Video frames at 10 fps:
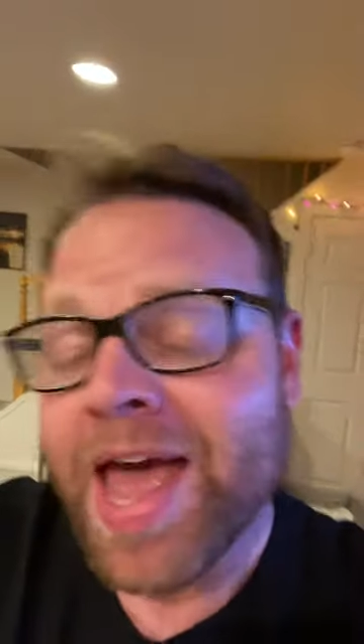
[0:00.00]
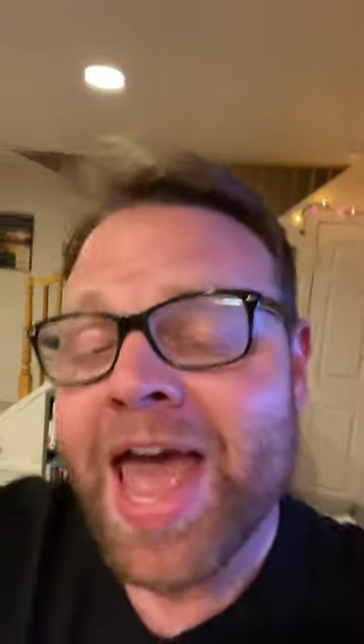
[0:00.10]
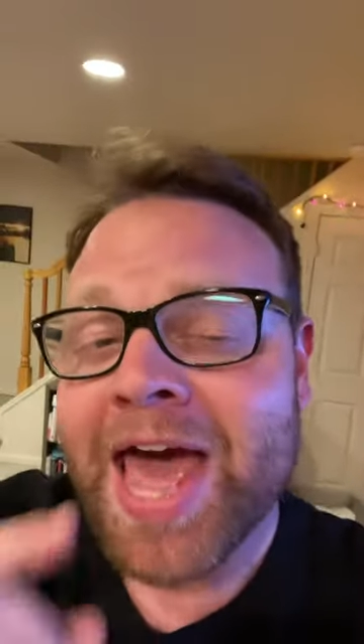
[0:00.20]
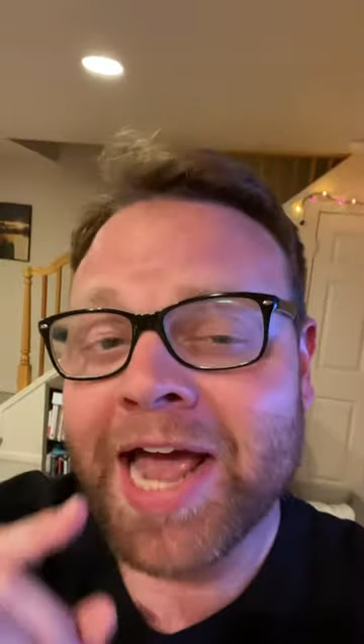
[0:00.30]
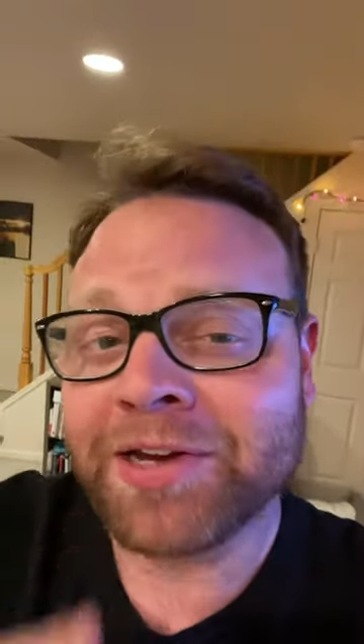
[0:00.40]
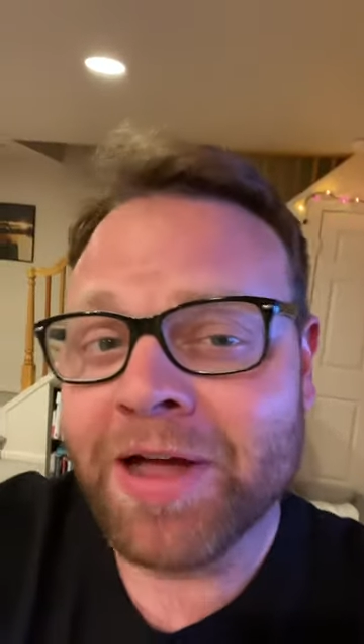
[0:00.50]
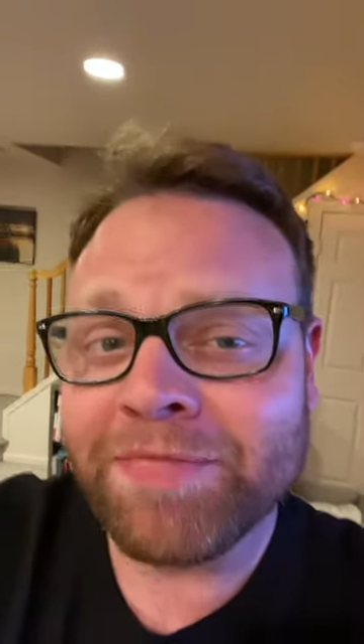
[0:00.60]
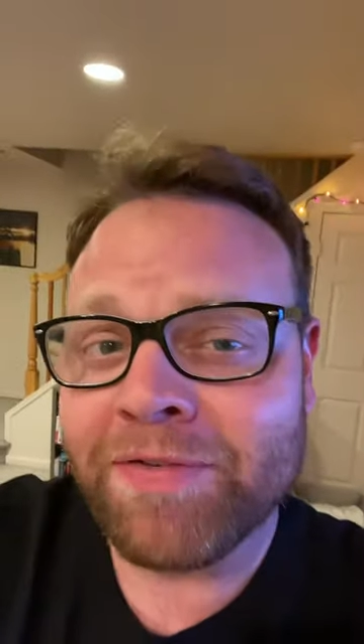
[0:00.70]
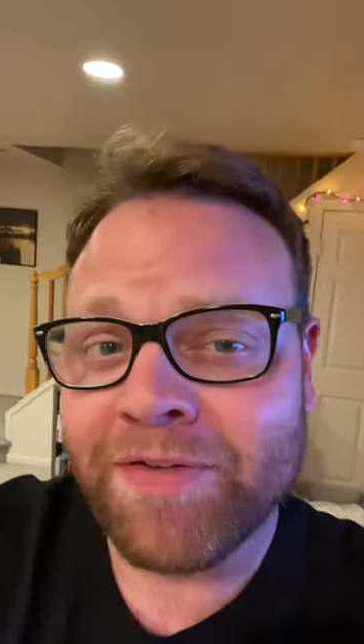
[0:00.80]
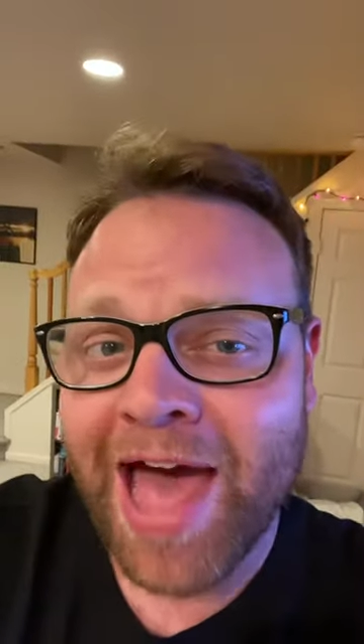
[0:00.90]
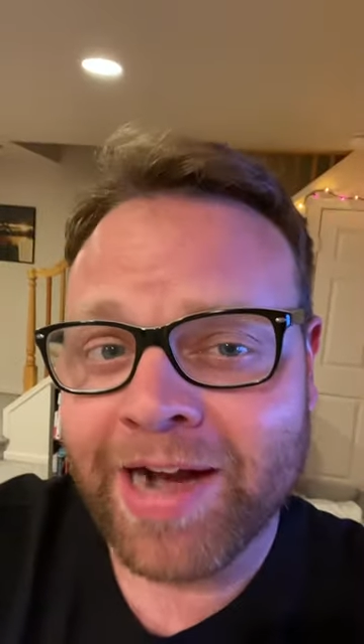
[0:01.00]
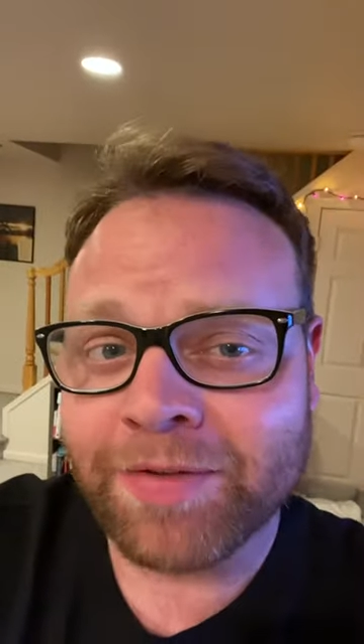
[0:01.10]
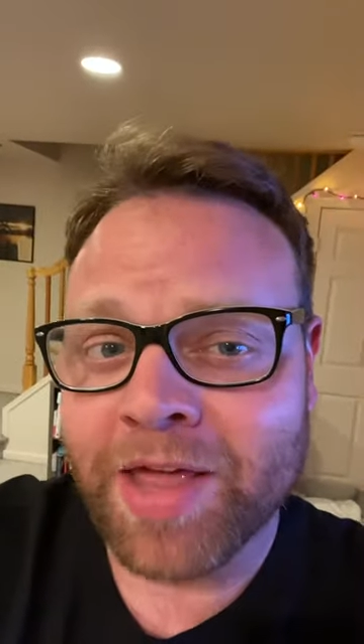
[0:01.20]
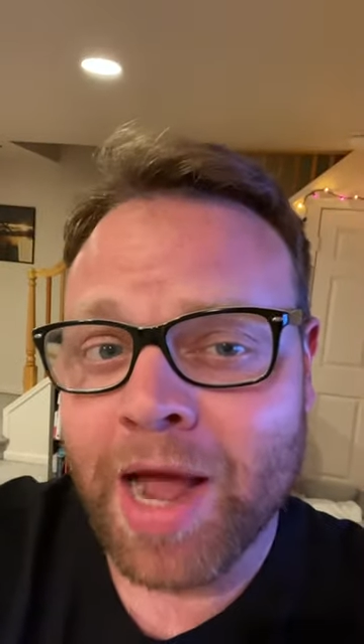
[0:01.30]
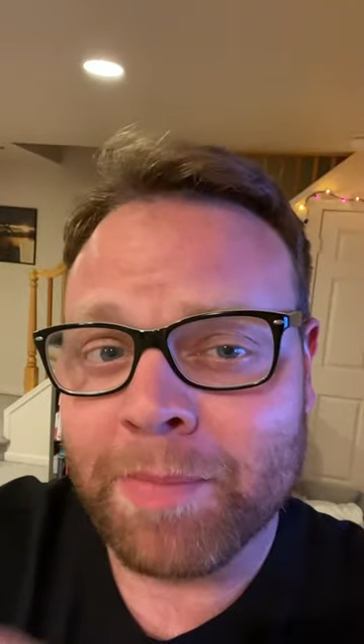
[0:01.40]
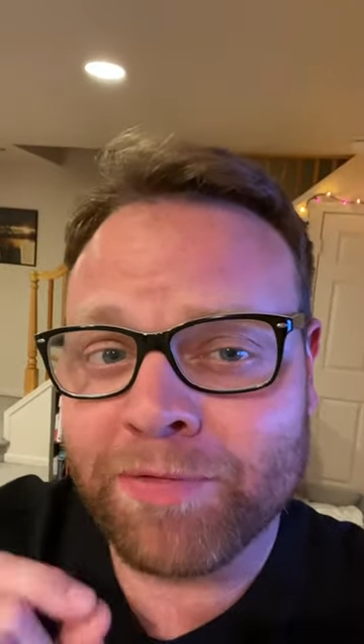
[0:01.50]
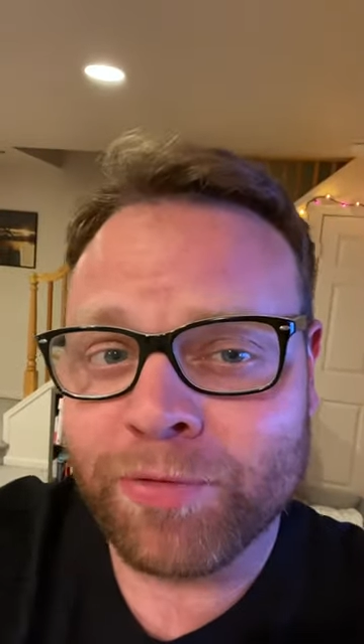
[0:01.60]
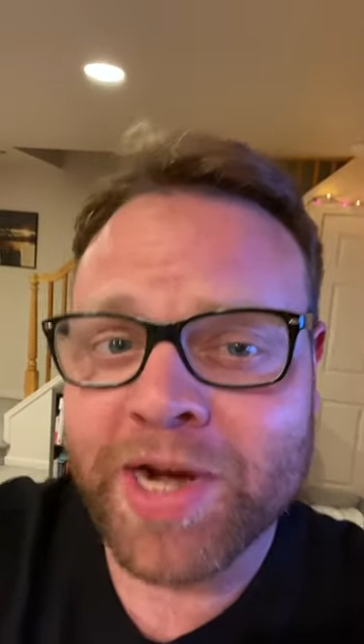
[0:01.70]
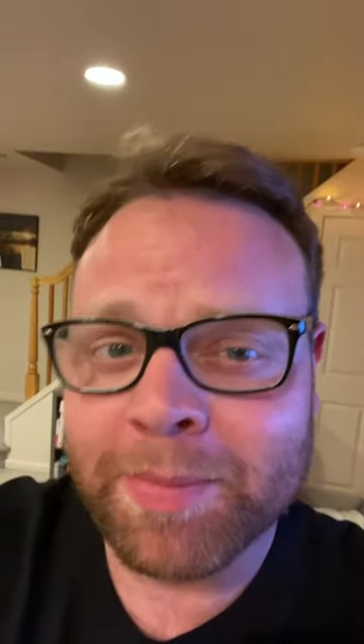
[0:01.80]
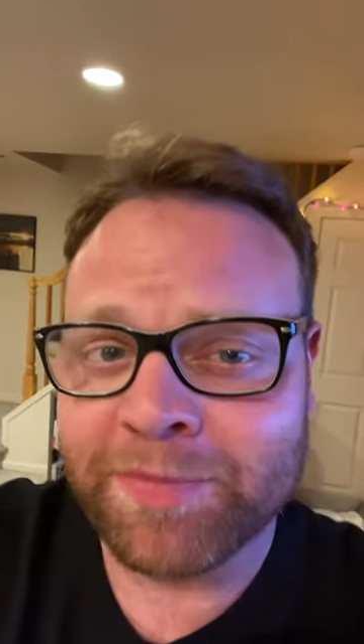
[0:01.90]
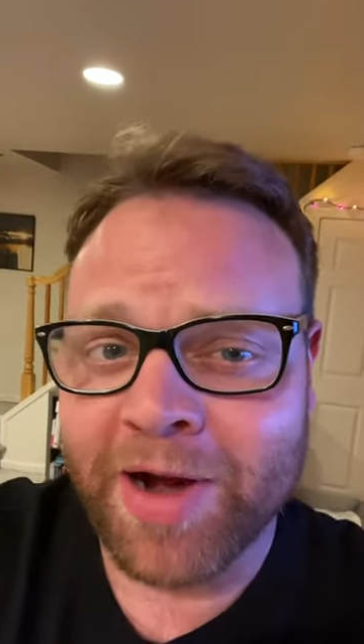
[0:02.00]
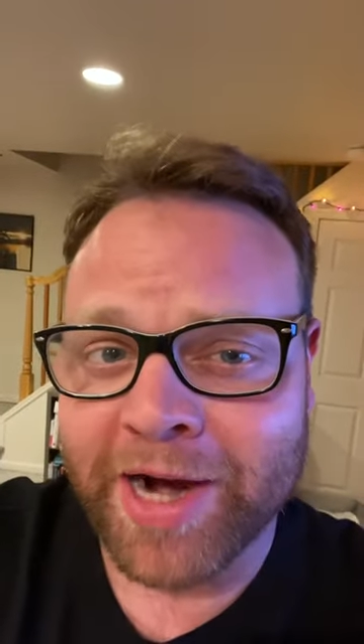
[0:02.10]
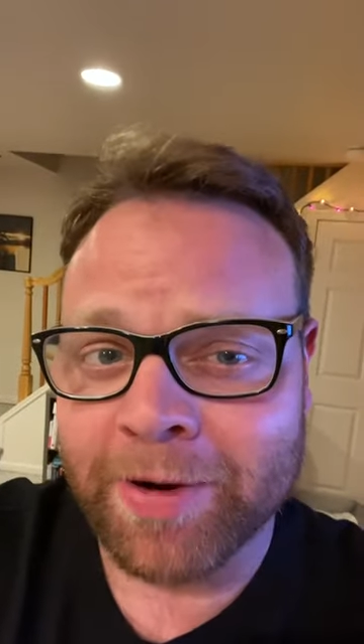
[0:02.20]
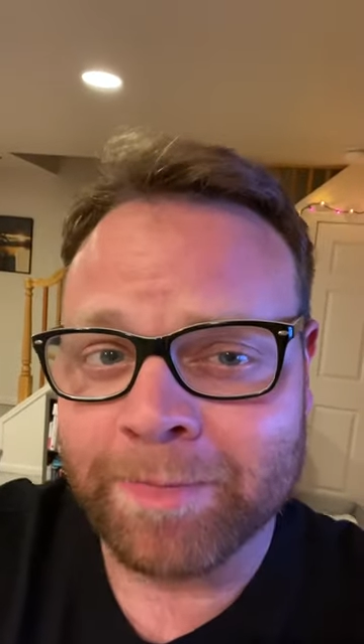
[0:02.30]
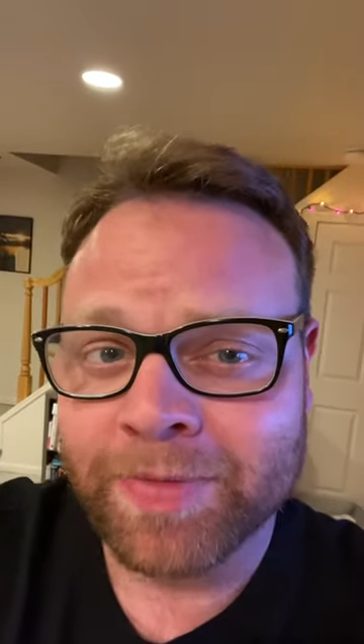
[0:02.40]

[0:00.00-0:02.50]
and I love the fact that I'm a freedom fighter.